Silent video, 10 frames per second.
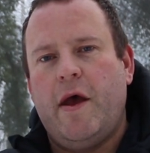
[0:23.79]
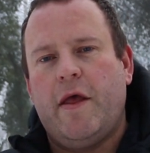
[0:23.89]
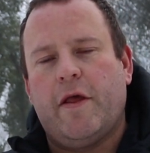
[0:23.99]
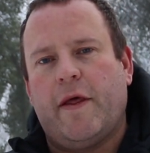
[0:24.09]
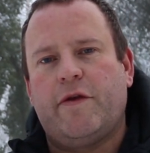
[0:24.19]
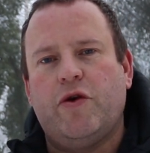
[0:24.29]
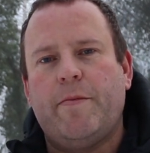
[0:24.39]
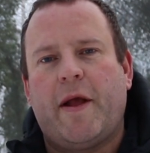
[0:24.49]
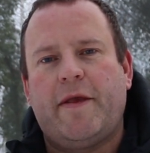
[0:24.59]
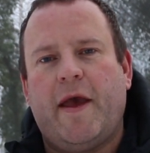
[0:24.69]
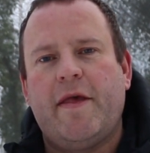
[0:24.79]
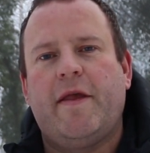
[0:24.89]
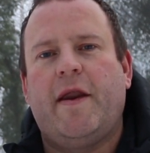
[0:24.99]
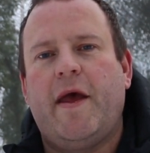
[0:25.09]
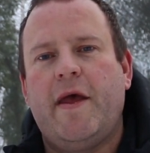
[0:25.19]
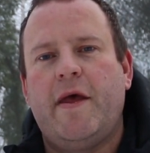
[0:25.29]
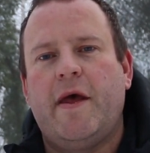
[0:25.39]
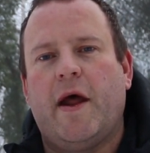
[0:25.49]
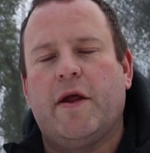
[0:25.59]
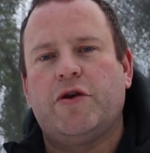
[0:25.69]
So let's jump back to yesterday
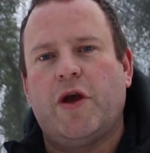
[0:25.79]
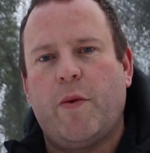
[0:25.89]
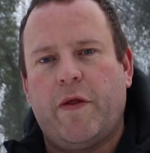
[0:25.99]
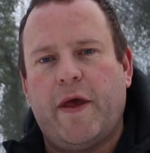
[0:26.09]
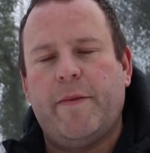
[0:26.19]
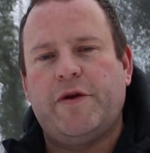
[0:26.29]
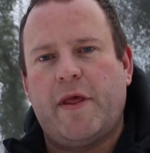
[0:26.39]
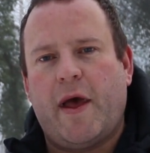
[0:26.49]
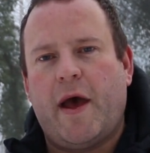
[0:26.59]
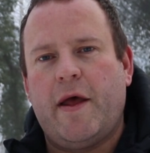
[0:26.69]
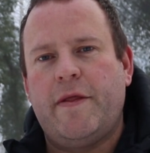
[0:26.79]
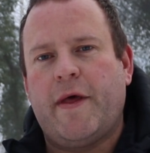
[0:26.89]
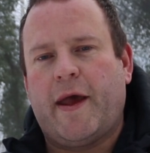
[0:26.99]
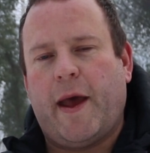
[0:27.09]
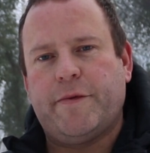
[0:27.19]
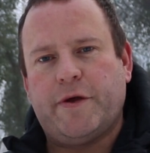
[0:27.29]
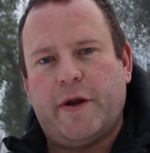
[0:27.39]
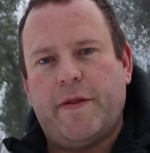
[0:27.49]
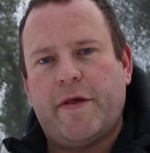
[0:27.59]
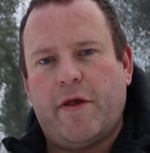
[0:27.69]
and I'll show you what the images are that I
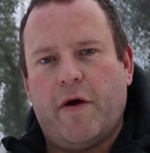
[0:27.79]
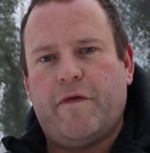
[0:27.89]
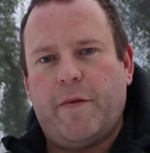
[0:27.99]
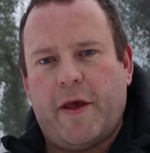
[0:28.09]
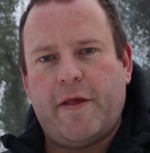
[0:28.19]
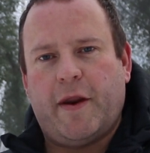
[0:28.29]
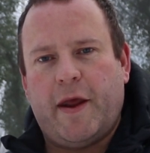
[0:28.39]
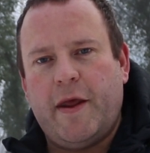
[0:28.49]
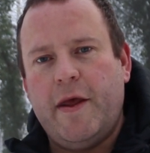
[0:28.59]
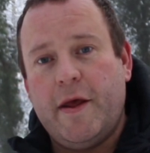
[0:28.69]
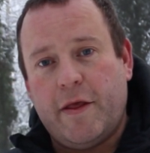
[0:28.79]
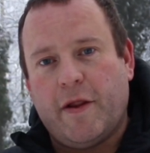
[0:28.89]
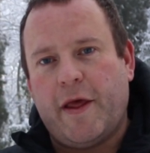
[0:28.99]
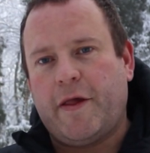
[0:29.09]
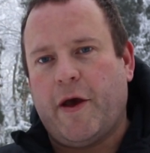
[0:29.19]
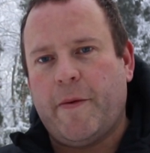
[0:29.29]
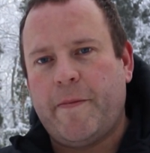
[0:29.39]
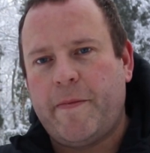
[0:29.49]
captured in the snow from yesterday. So let's go.